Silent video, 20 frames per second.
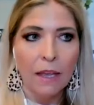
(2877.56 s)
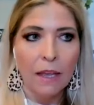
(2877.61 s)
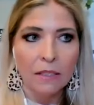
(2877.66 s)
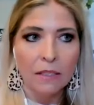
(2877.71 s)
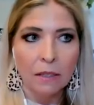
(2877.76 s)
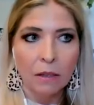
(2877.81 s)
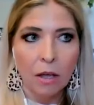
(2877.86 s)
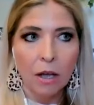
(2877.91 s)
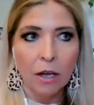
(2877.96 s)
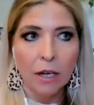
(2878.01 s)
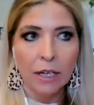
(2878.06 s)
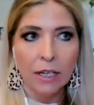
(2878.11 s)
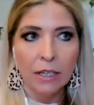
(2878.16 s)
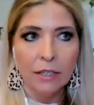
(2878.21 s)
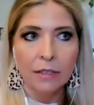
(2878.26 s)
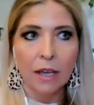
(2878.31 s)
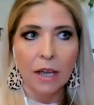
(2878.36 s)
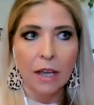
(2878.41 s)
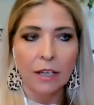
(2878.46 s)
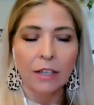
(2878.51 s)
as long
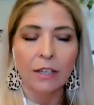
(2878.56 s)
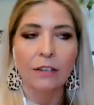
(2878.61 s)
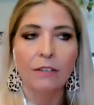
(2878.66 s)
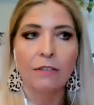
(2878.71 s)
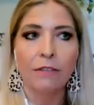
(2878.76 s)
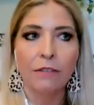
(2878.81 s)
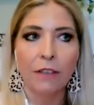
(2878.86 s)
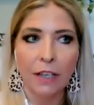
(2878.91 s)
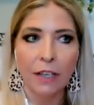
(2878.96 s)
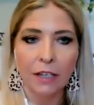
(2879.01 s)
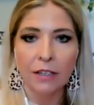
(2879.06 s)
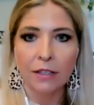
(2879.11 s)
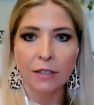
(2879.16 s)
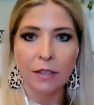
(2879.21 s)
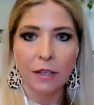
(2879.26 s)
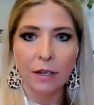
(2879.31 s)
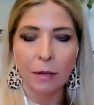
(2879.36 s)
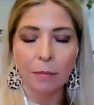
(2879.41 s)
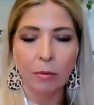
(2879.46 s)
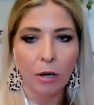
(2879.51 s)
as I could
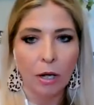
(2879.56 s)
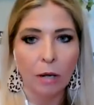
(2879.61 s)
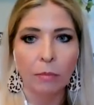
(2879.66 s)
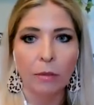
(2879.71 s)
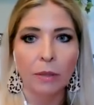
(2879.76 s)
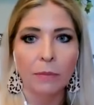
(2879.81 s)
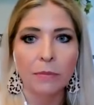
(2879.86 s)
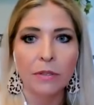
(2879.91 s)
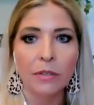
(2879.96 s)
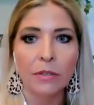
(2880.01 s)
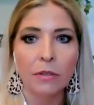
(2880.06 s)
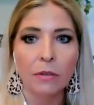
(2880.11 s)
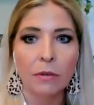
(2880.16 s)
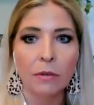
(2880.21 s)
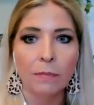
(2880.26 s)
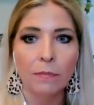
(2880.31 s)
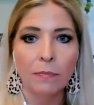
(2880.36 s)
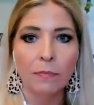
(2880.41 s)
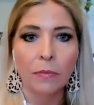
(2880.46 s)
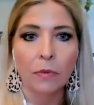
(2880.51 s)
fix their problems
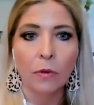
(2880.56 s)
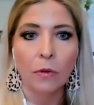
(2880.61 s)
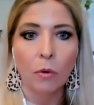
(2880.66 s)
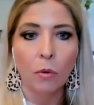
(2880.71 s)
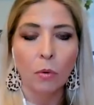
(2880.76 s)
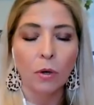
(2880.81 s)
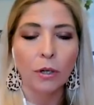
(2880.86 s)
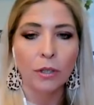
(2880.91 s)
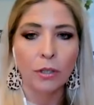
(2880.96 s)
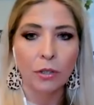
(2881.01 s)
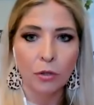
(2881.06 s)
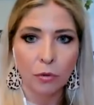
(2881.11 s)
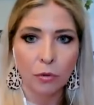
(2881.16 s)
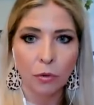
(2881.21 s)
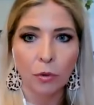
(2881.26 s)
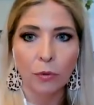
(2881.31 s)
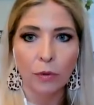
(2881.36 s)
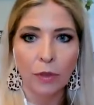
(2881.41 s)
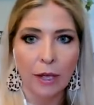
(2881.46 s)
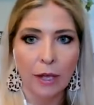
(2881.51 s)
or
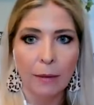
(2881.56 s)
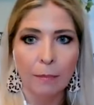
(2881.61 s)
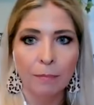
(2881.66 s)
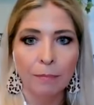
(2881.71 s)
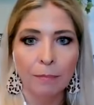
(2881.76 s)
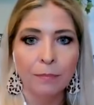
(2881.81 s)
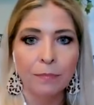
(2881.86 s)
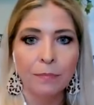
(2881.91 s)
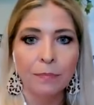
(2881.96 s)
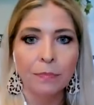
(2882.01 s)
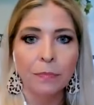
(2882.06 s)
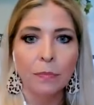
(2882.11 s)
control them,